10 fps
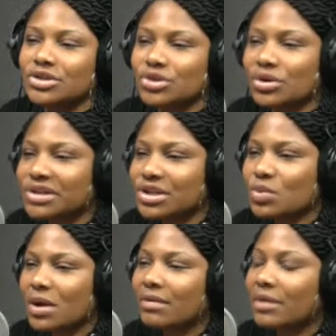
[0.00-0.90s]
stories as
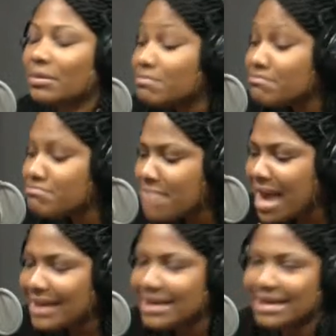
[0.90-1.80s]
well. There are
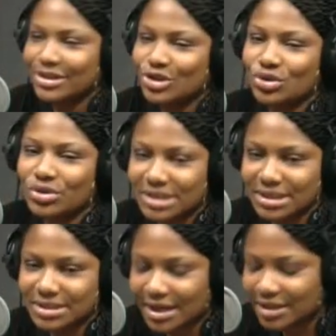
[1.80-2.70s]
many stories
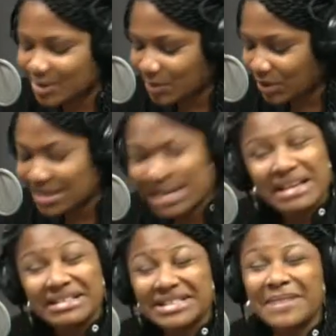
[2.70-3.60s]
inside those books,
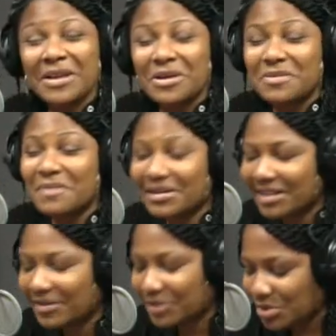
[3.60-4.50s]
some that you might not
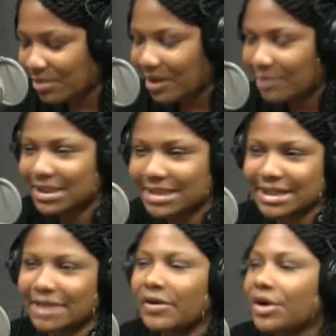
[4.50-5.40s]
even know about, but let's take
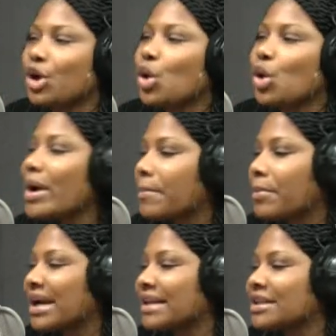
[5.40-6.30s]
a very quick
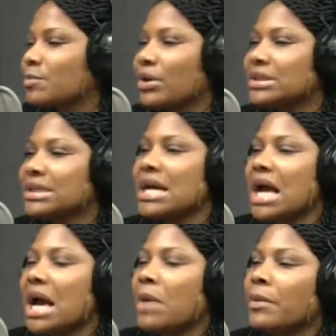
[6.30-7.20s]
break at this And
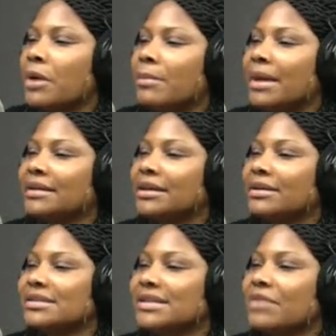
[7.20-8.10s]
when we come back on the other
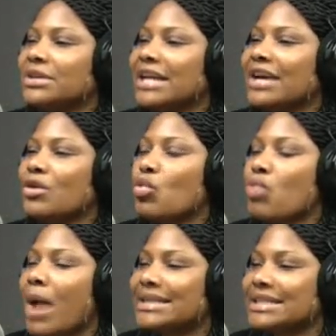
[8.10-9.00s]
side, we'll get
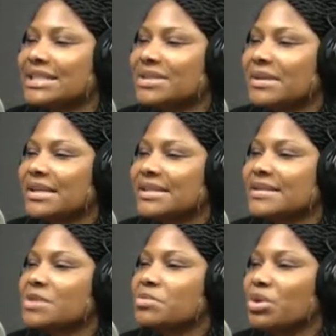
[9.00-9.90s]
right into it. This is a
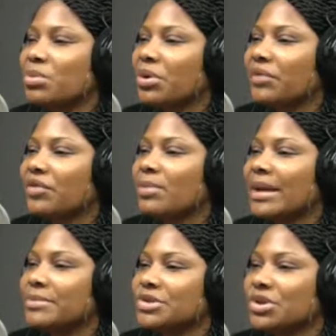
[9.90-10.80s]
Smooth Book Review. My
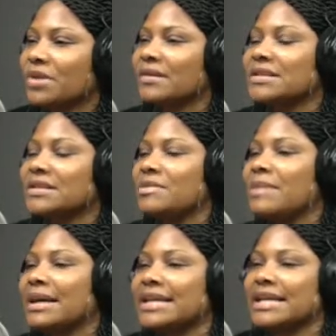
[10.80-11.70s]
name is Judith Atibi.
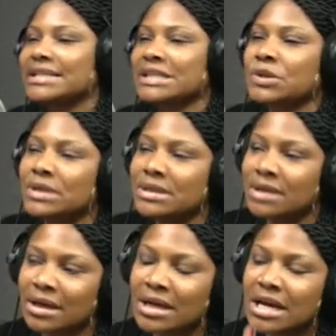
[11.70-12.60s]
My guest is Oyinda.